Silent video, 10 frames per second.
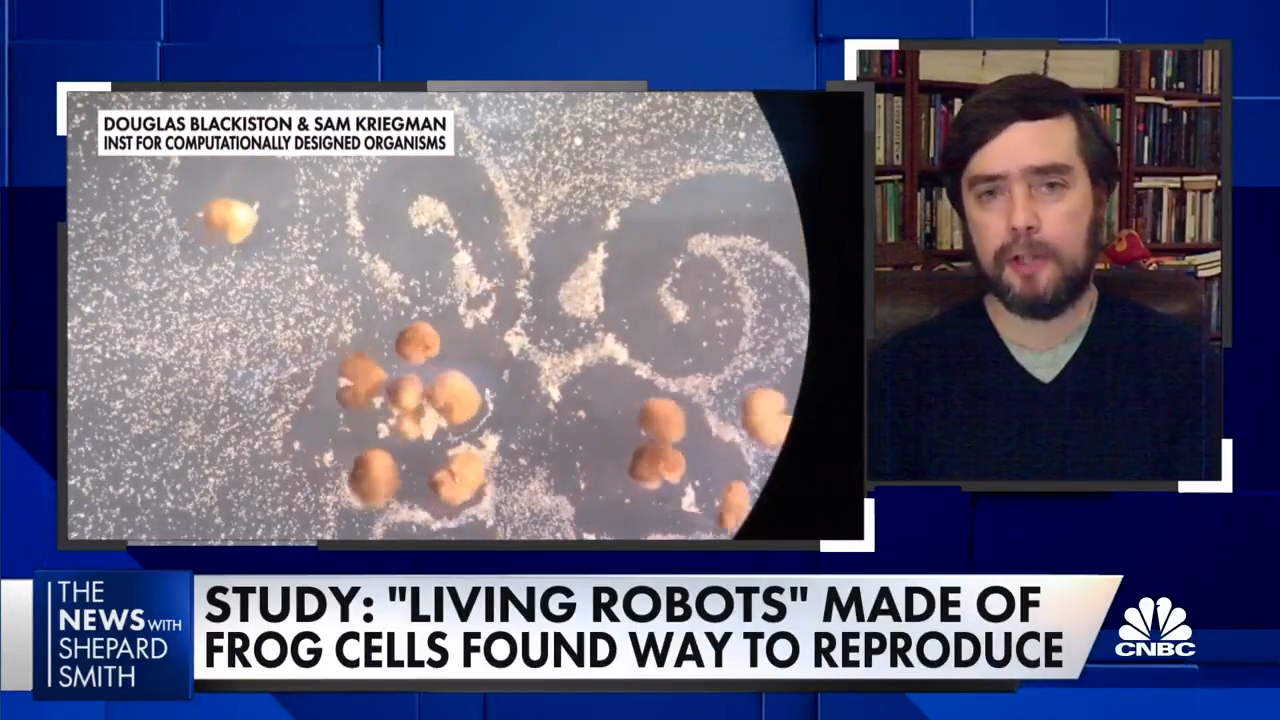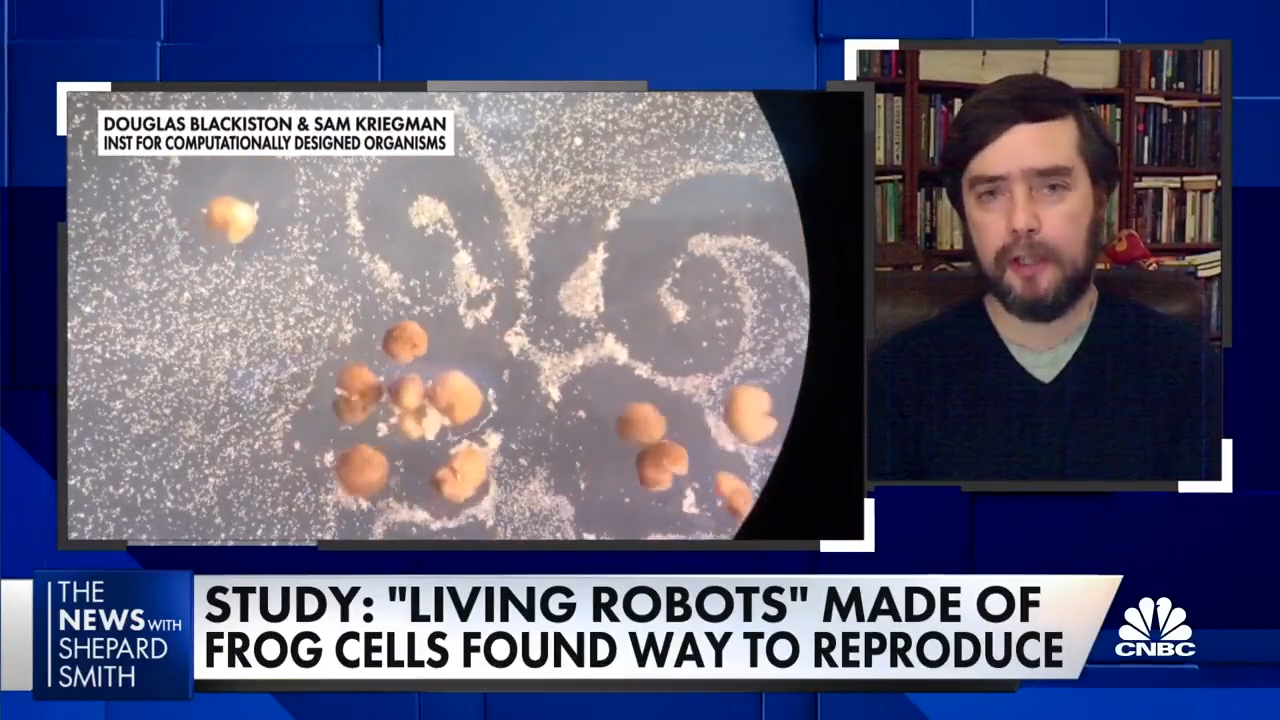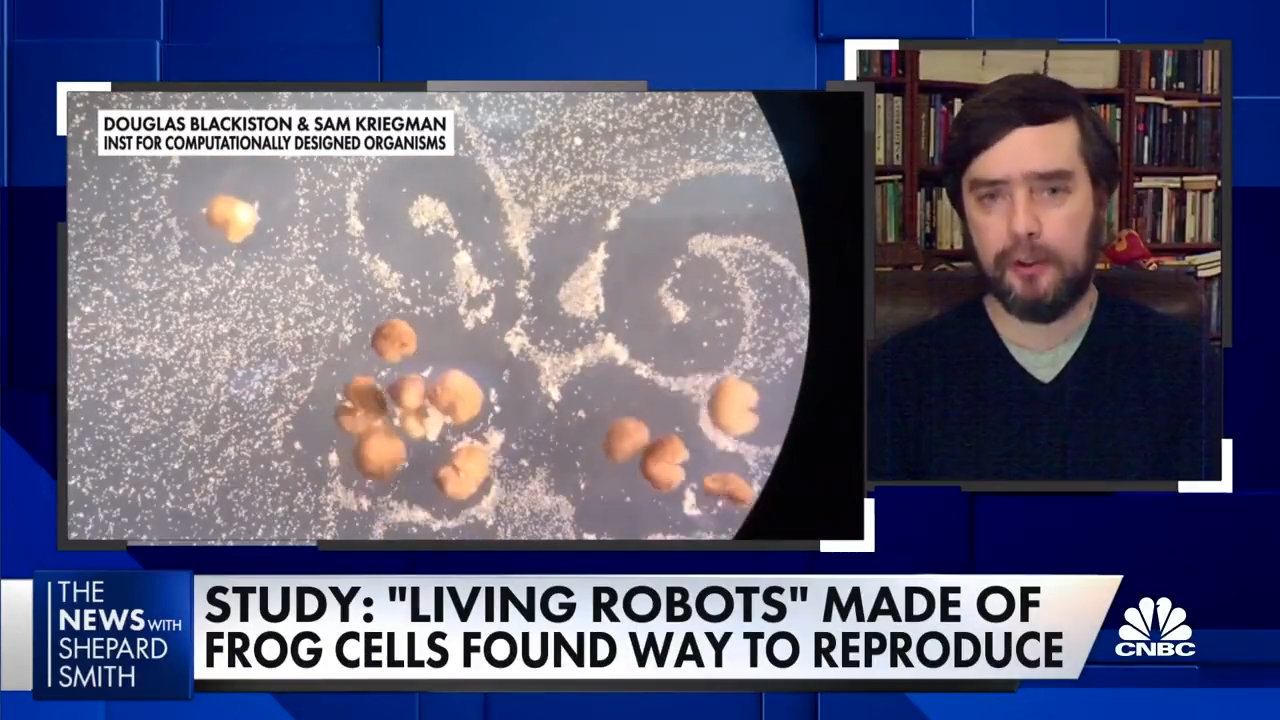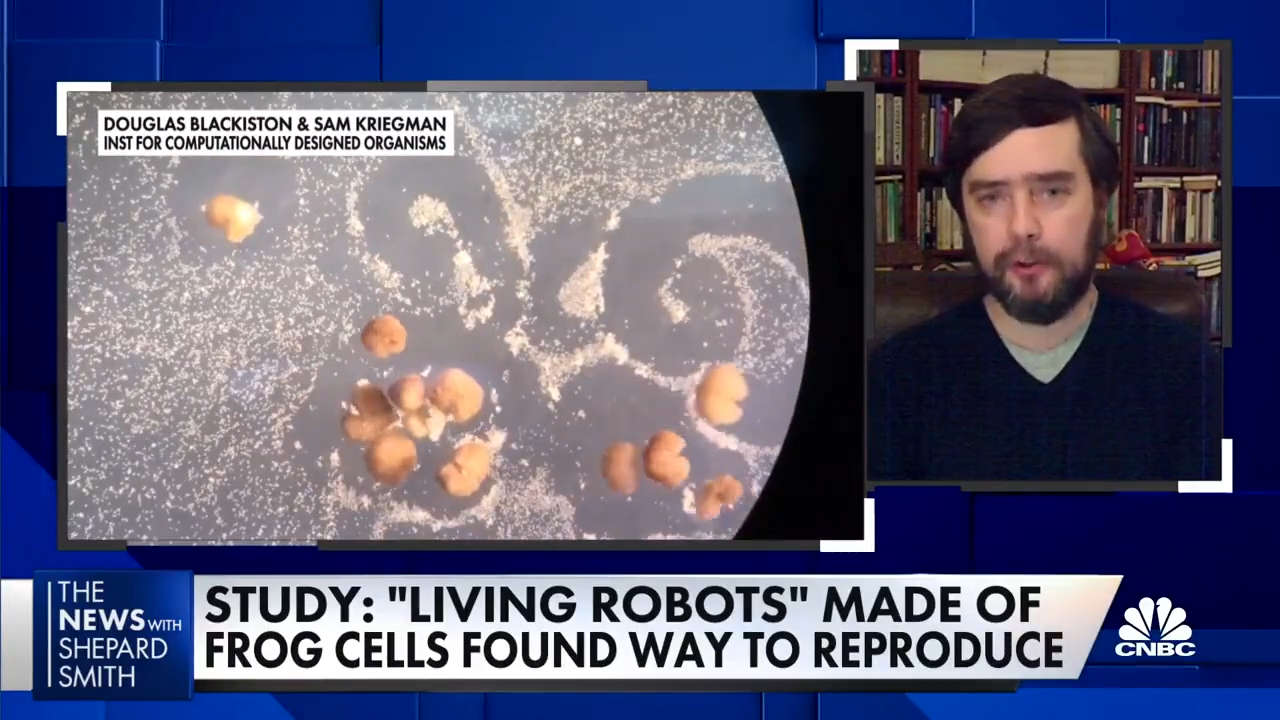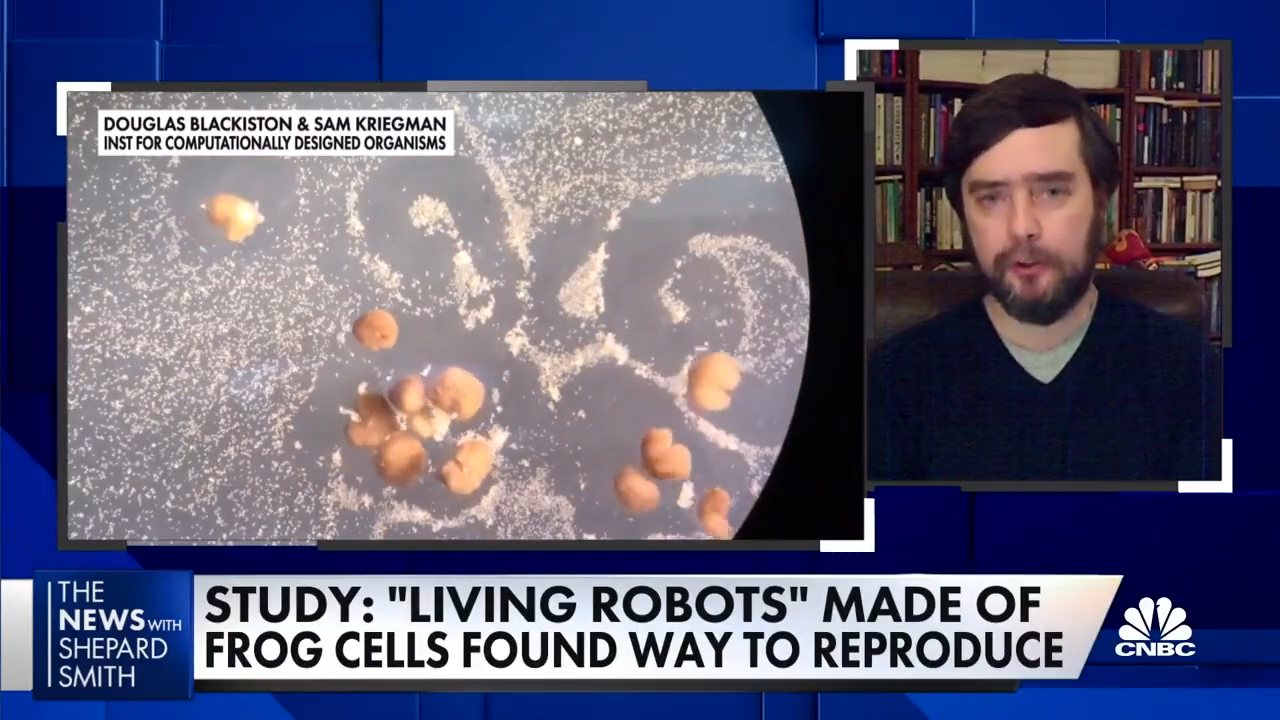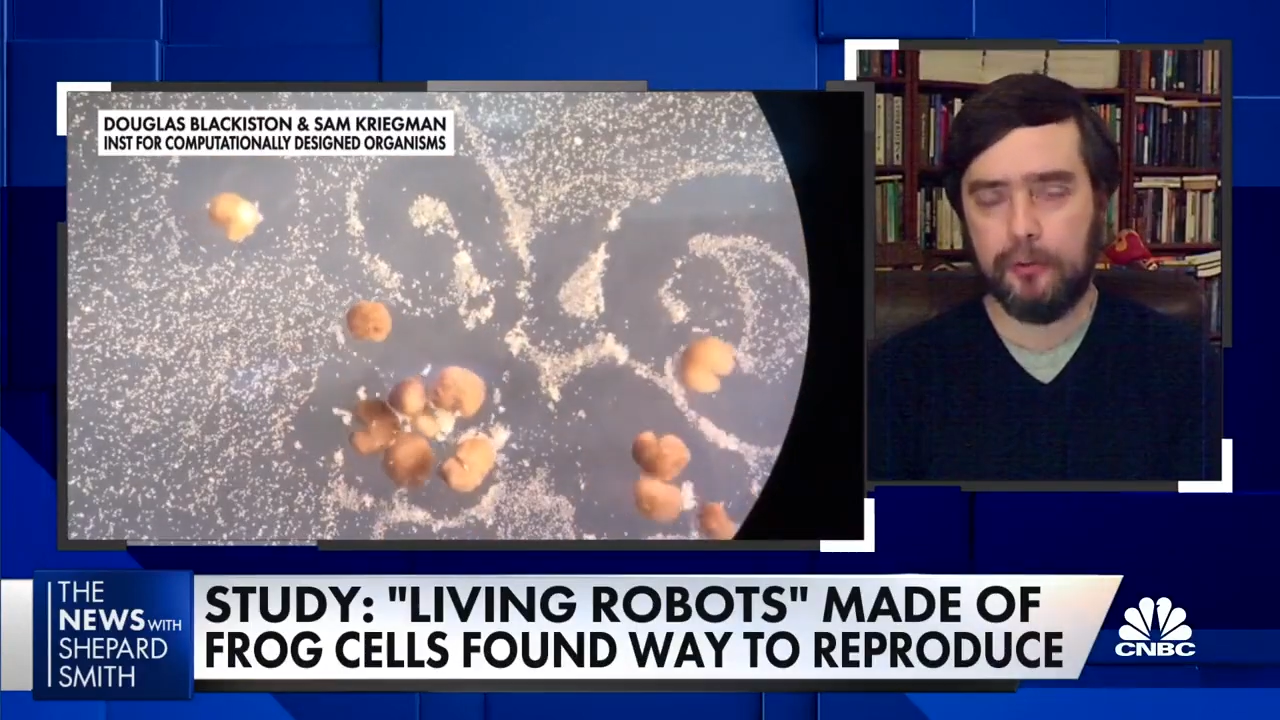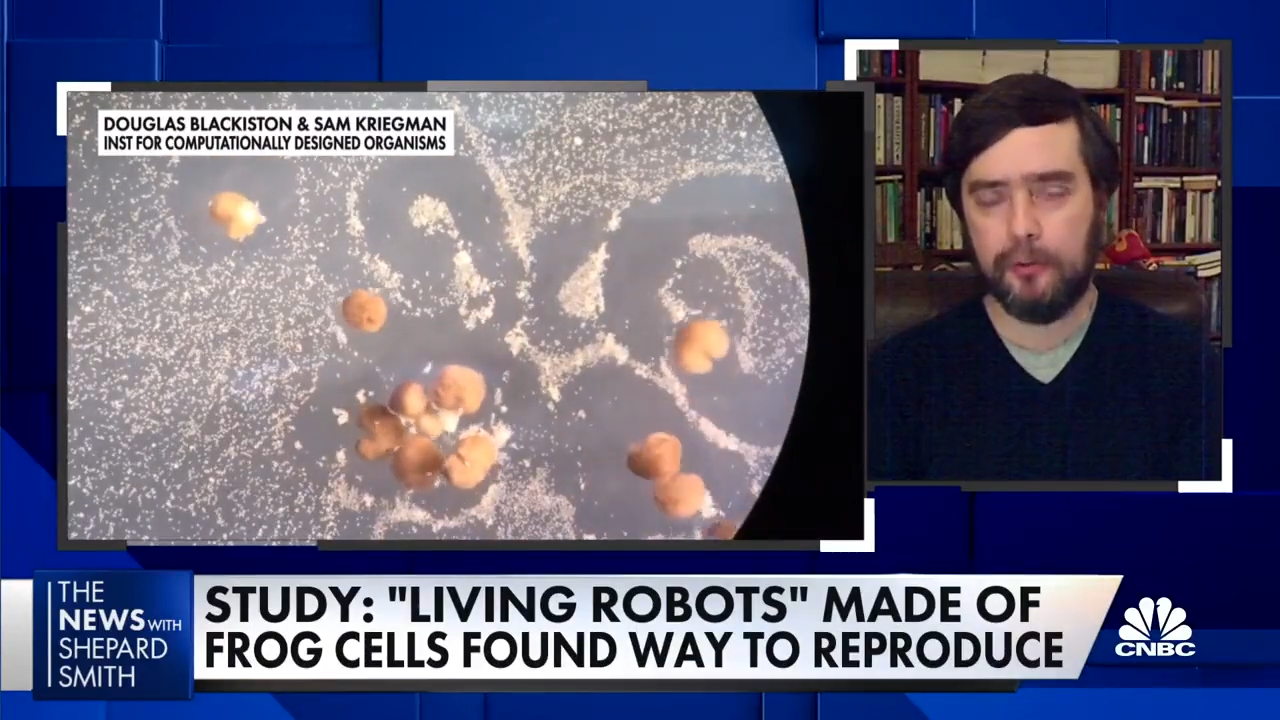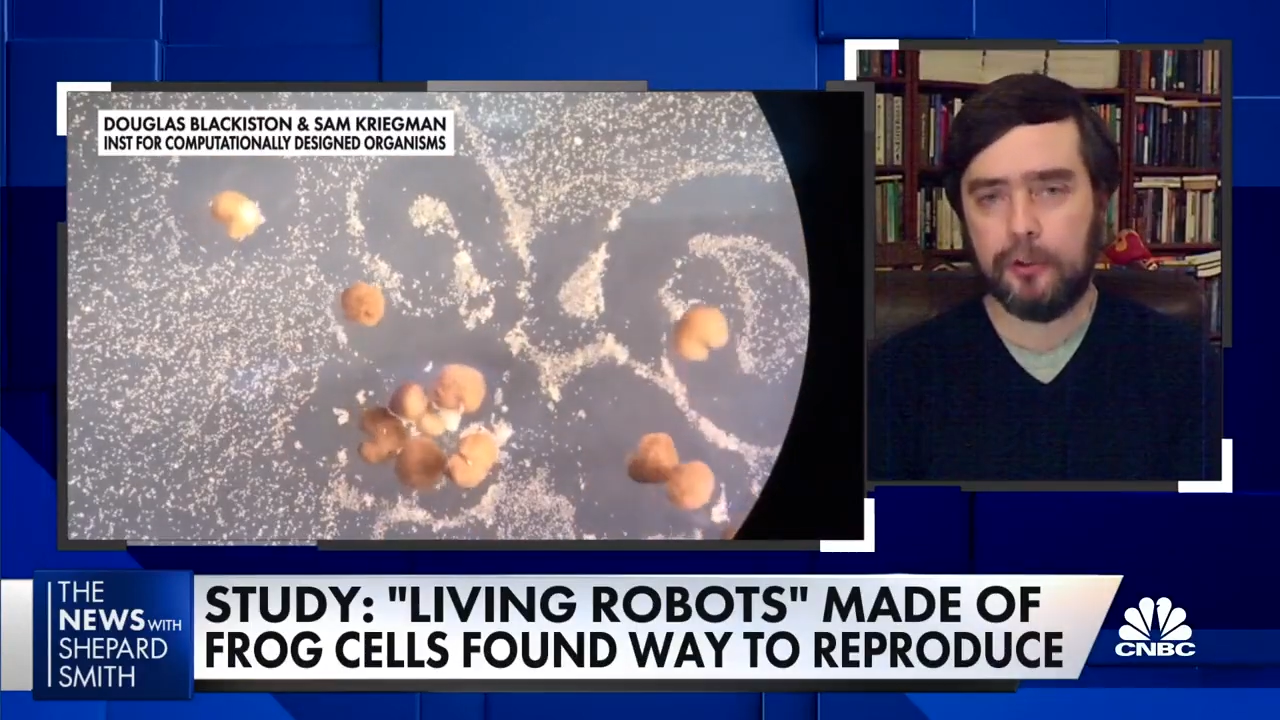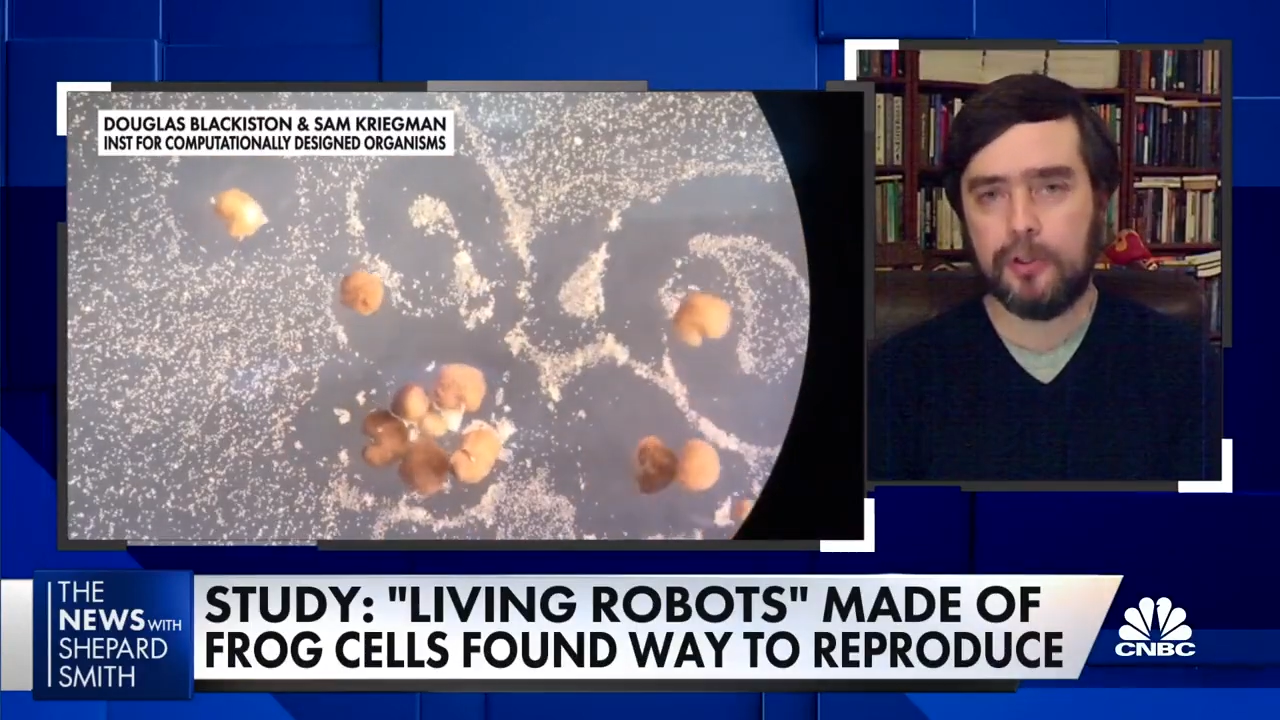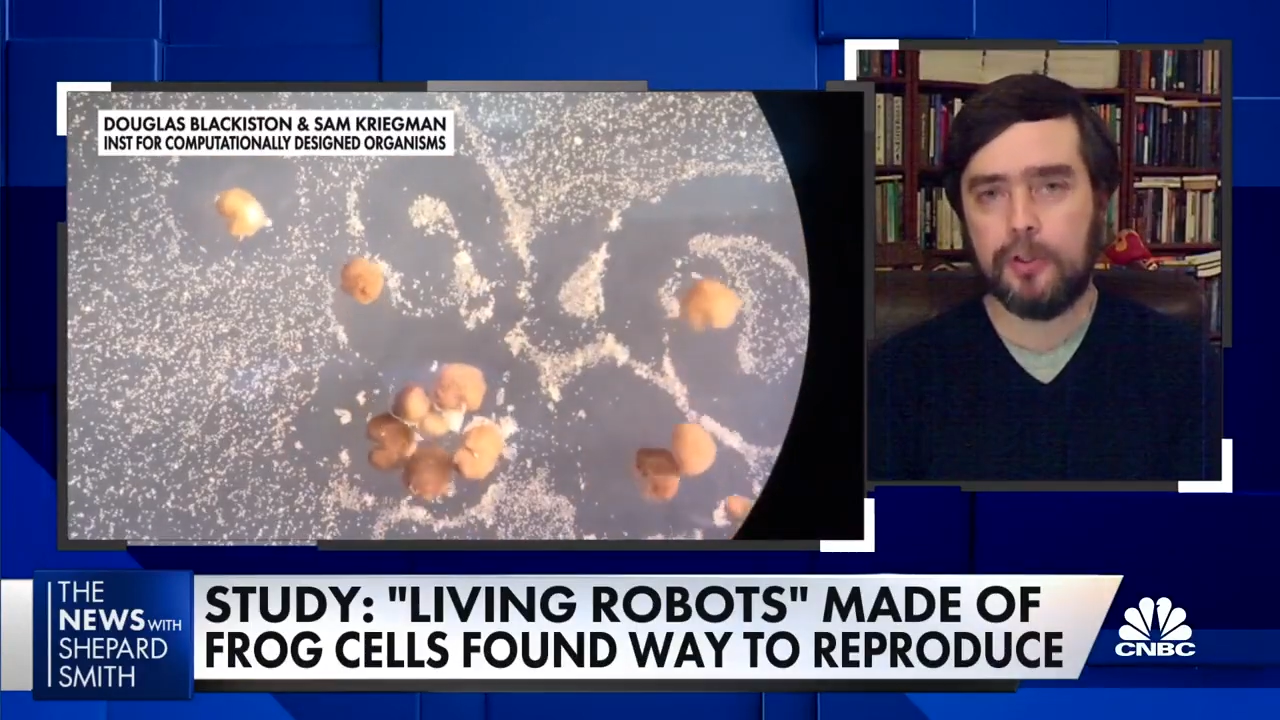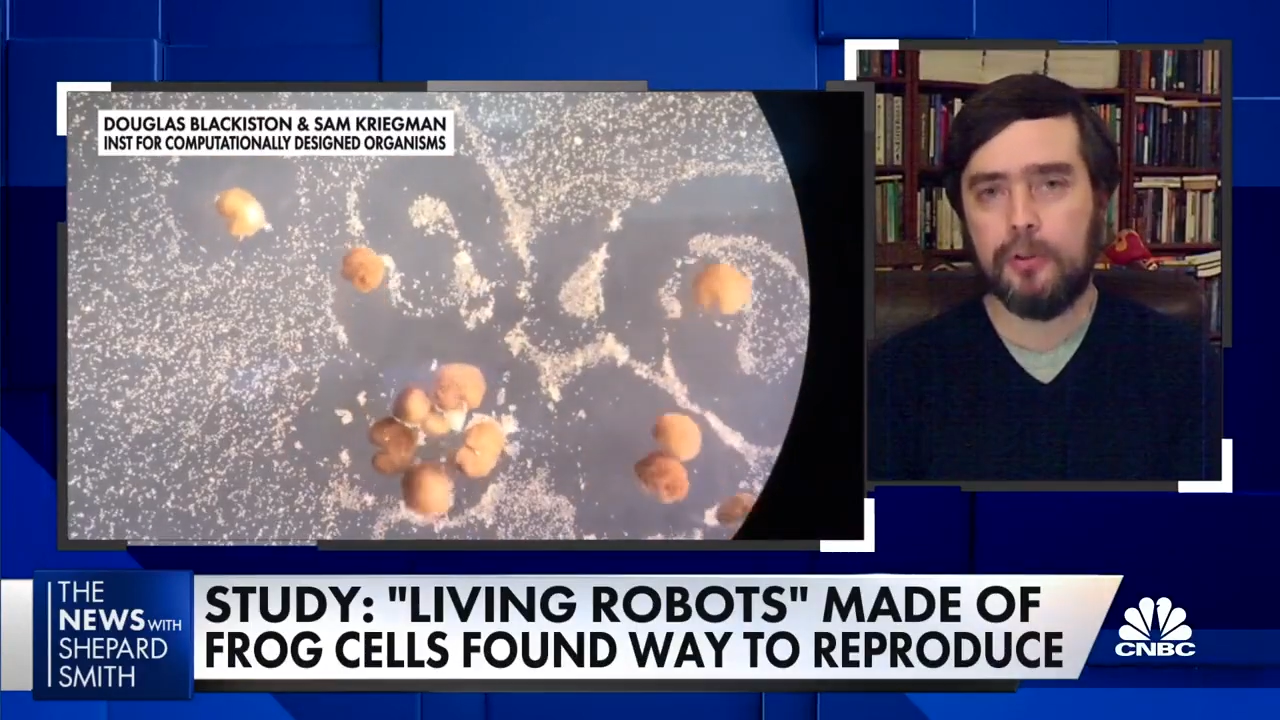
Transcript: algorithm, which is